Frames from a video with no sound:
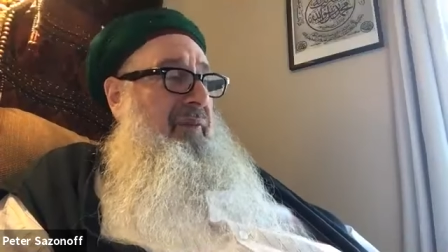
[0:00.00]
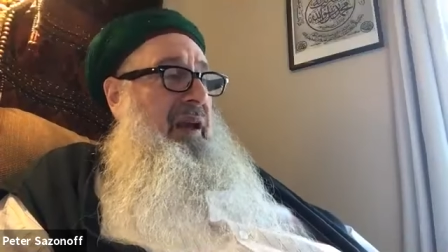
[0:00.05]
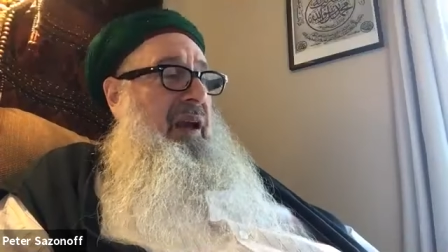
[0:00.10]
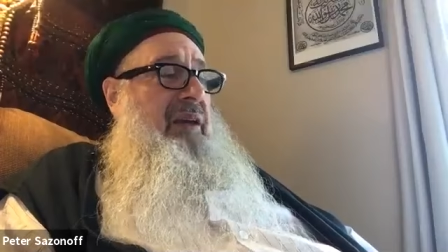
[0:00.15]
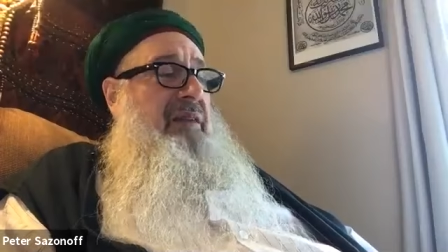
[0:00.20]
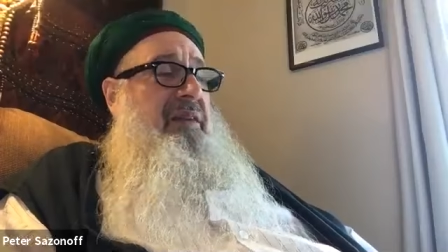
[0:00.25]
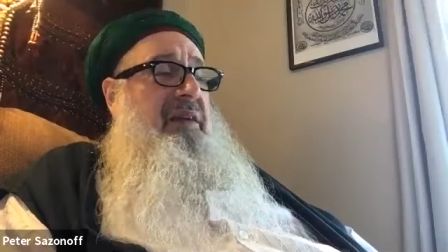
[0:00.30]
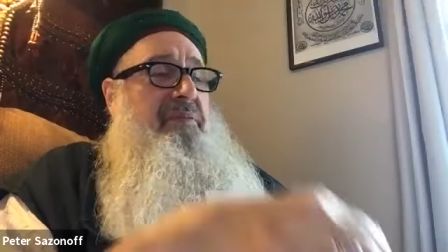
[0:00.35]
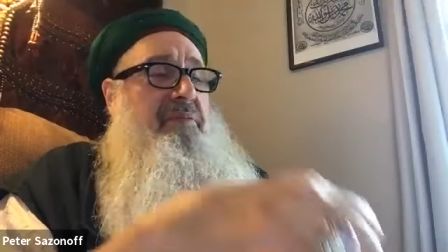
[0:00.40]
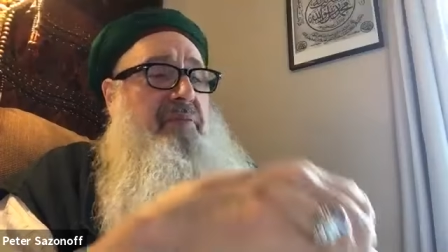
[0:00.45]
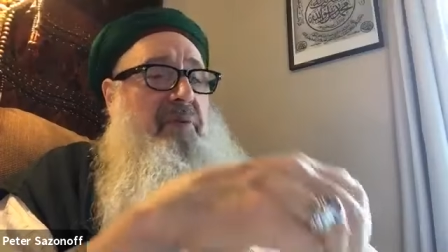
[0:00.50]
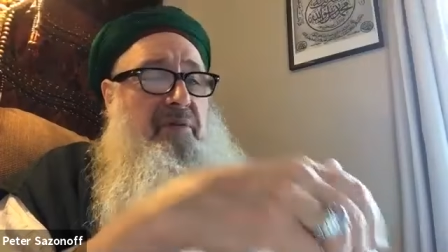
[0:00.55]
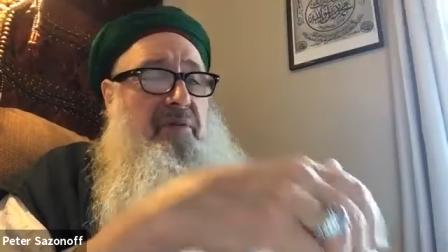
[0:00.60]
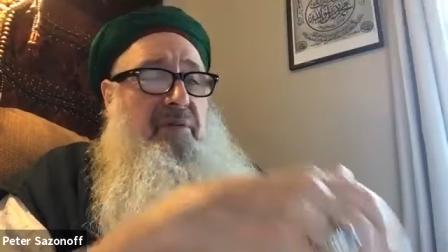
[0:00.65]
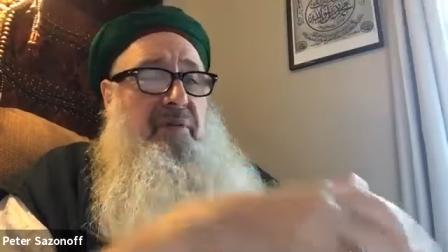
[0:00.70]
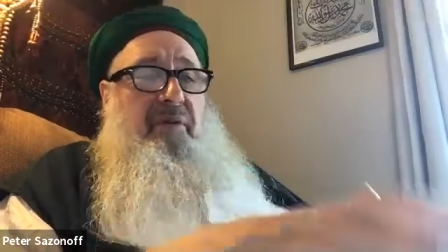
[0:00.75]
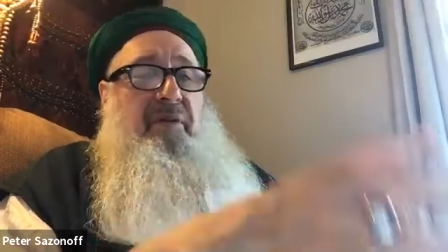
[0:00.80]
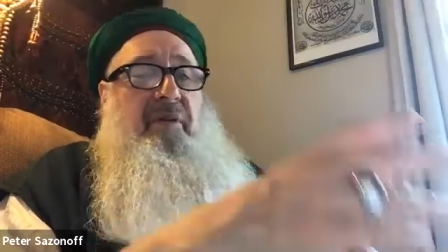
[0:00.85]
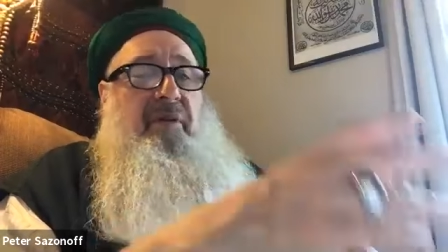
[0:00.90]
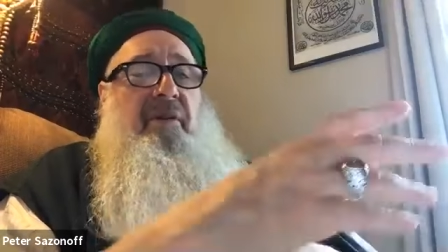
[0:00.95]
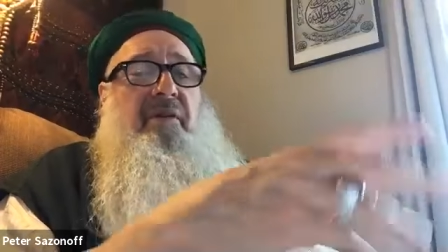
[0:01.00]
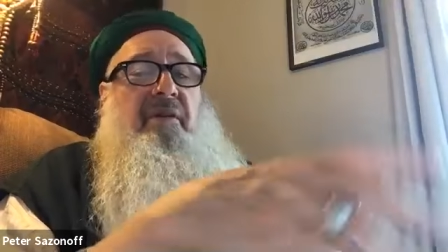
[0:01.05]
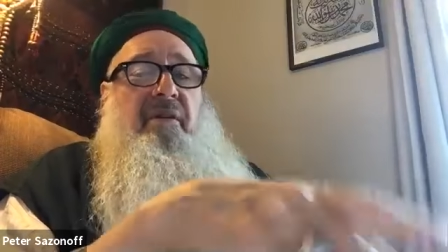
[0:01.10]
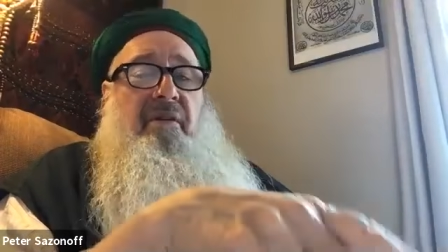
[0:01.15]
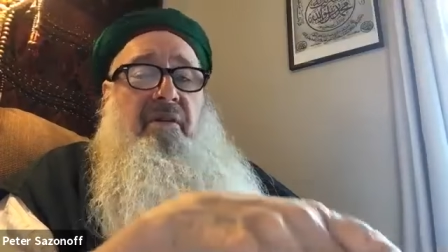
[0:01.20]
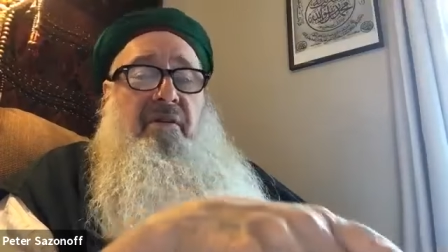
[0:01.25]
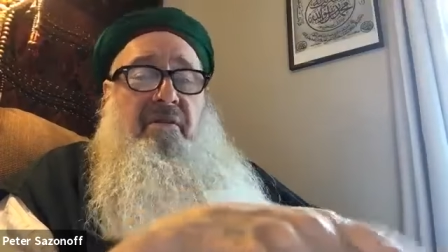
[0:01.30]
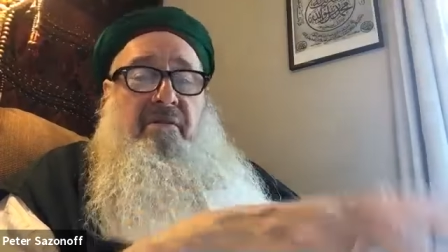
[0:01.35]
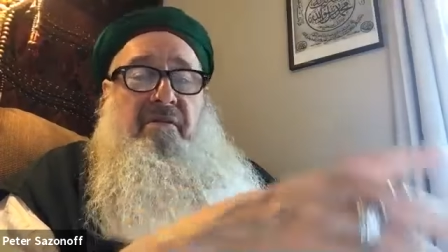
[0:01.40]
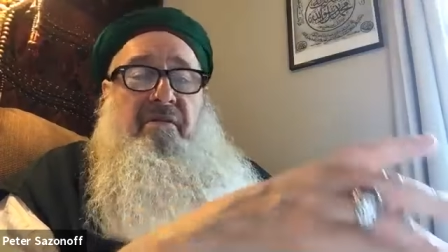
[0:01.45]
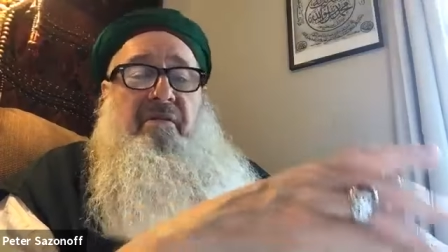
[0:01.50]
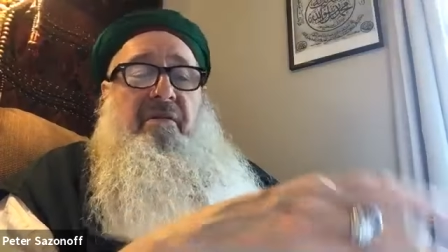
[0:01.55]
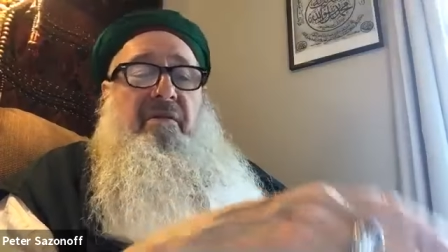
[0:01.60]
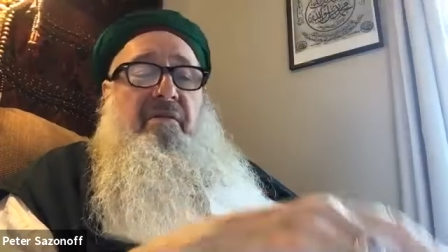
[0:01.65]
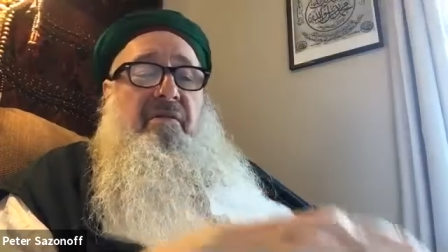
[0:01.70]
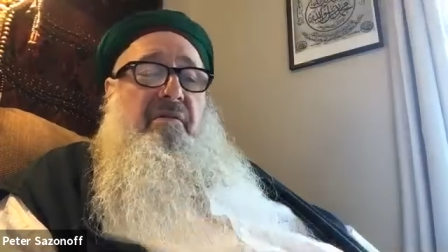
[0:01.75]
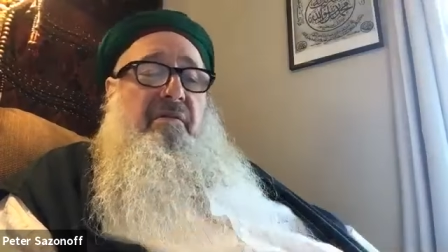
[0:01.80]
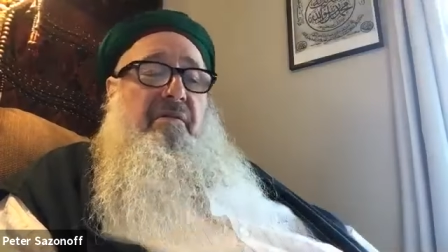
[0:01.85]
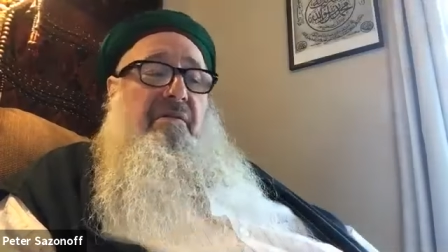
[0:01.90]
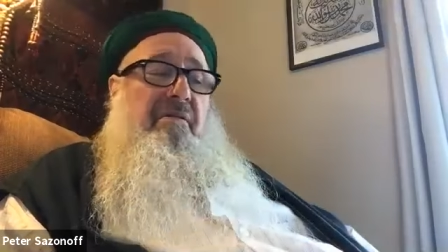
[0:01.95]
And that person
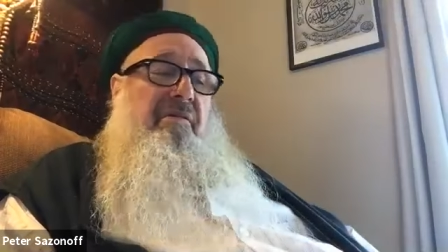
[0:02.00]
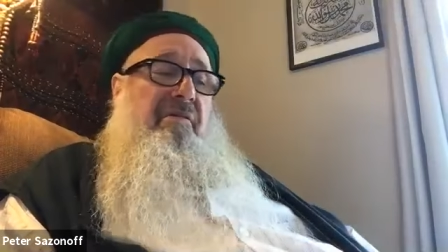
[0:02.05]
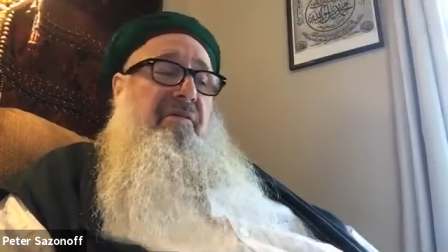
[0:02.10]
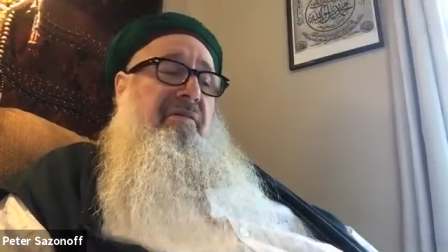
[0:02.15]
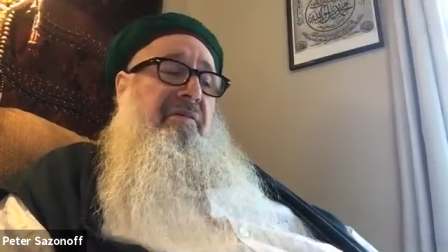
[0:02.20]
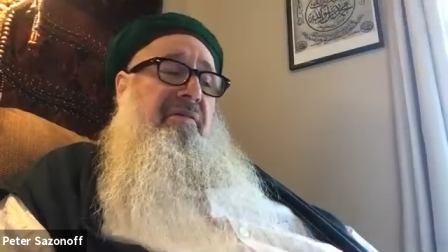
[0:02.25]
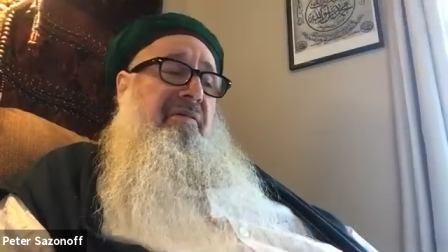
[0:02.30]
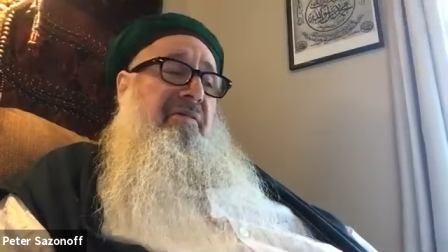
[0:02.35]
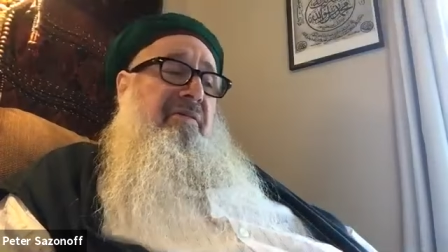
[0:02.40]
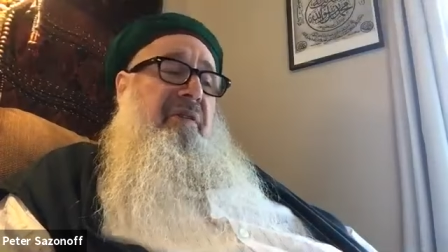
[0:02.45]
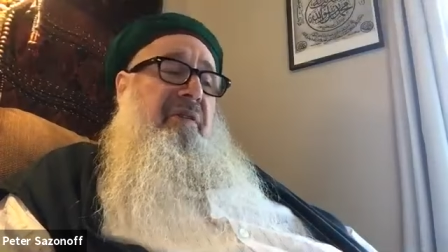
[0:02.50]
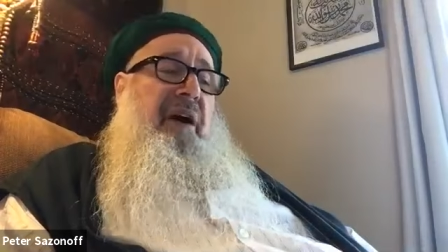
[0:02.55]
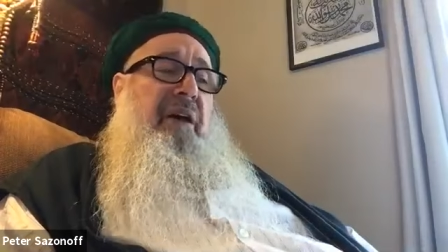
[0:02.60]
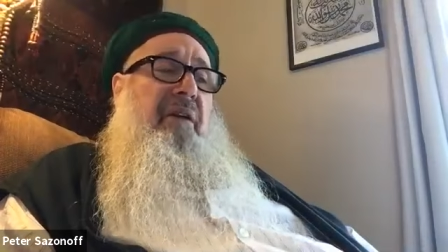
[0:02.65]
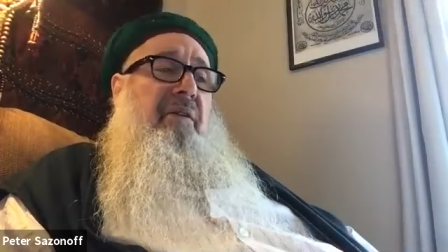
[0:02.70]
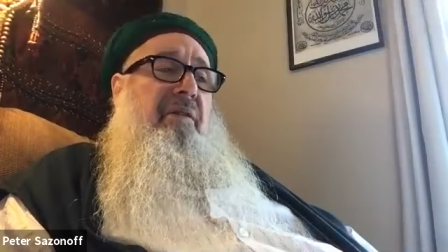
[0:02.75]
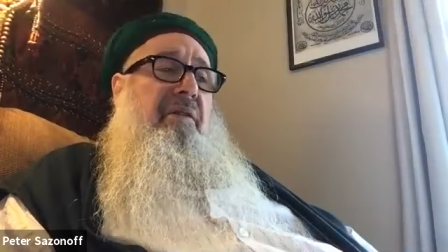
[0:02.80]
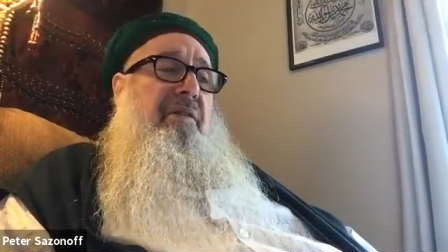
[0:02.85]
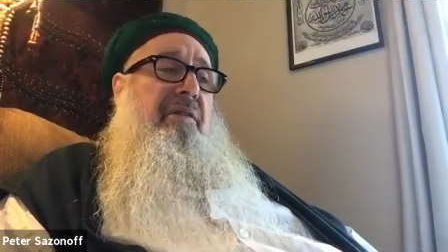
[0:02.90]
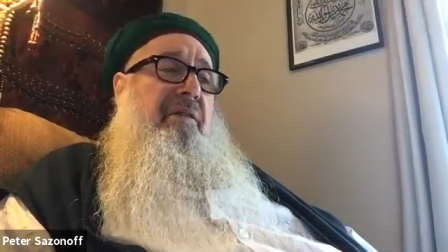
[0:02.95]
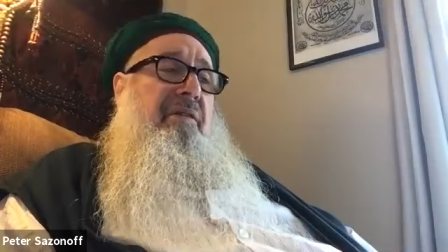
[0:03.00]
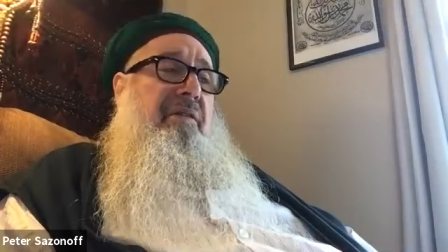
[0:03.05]
followed